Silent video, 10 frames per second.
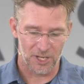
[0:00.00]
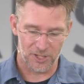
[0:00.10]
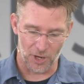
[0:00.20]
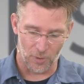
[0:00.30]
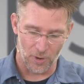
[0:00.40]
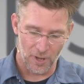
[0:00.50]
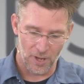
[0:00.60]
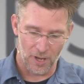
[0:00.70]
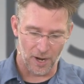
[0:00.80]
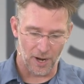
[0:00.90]
So
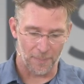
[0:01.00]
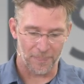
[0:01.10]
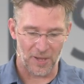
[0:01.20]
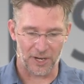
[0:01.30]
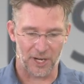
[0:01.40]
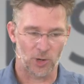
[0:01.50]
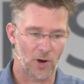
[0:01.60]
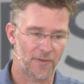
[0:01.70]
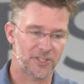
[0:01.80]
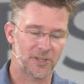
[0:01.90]
I'm going to
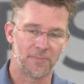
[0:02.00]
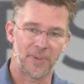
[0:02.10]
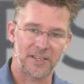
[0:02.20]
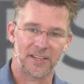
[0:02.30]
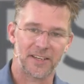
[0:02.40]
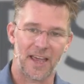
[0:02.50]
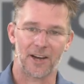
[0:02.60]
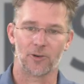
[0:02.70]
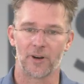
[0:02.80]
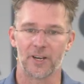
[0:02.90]
go over some basic
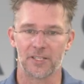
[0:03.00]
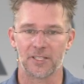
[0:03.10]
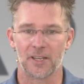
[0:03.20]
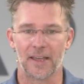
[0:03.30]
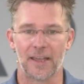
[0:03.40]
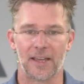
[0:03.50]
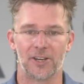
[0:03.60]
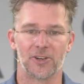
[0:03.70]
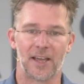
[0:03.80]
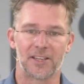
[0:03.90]
categories,
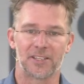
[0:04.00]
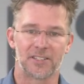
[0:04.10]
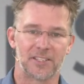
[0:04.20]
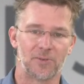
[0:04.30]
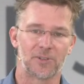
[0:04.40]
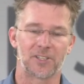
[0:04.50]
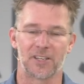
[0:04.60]
and you guys can see what's